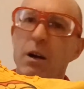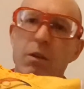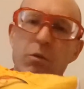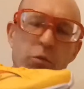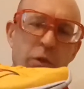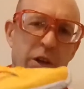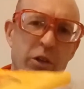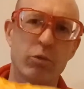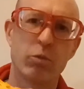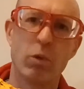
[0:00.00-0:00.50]

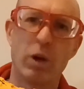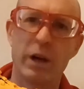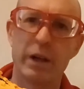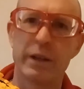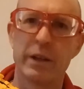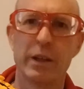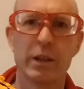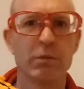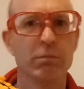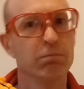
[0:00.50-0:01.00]
Race
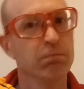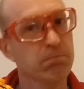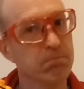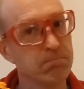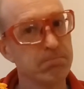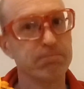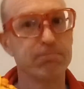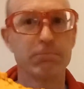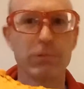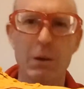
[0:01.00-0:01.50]
walking,
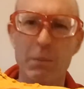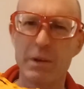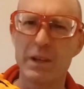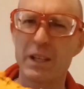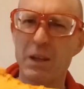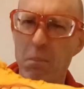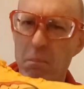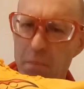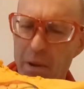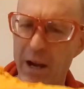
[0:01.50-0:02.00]
probably
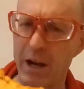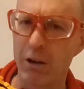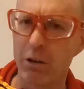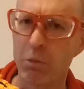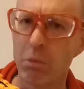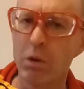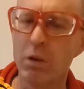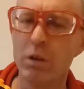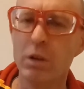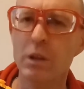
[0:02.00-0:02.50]

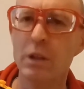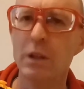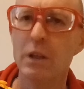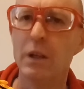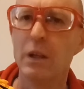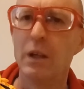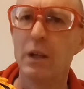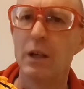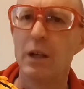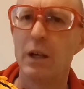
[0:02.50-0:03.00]
comparable,
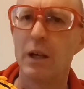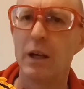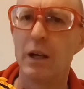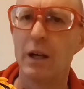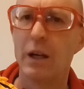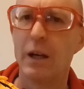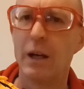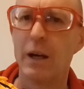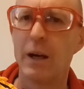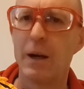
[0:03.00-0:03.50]

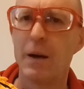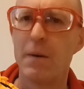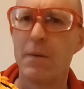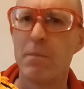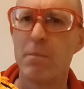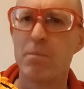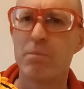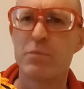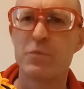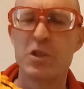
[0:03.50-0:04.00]

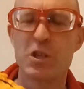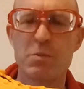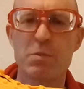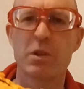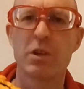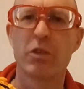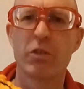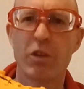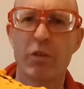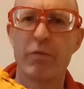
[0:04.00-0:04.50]
just
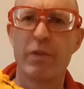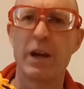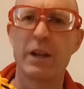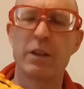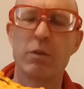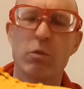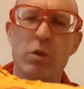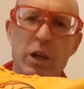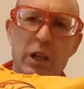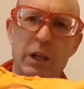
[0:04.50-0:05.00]
because of the fact that
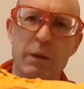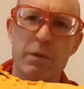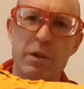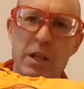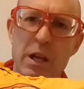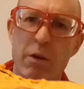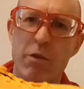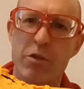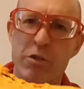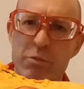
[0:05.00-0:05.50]
we're not coming
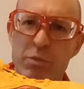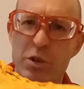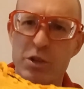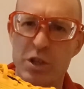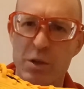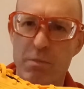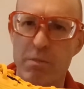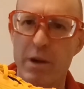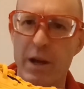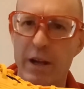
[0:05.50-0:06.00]
down with as much
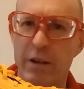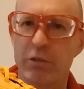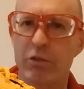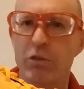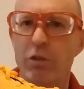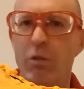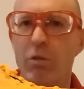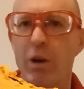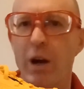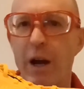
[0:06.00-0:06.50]
impact.
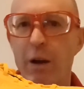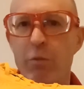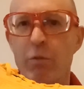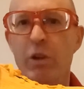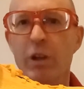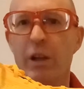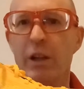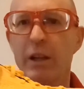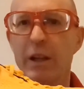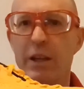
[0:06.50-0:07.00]
So I
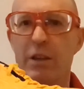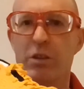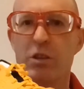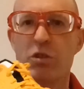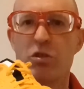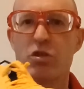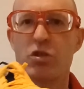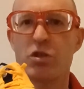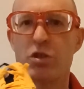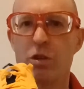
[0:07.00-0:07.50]
really like this
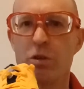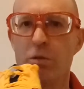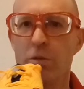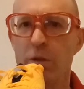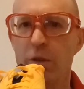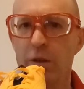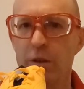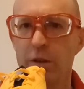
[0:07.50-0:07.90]
shoe.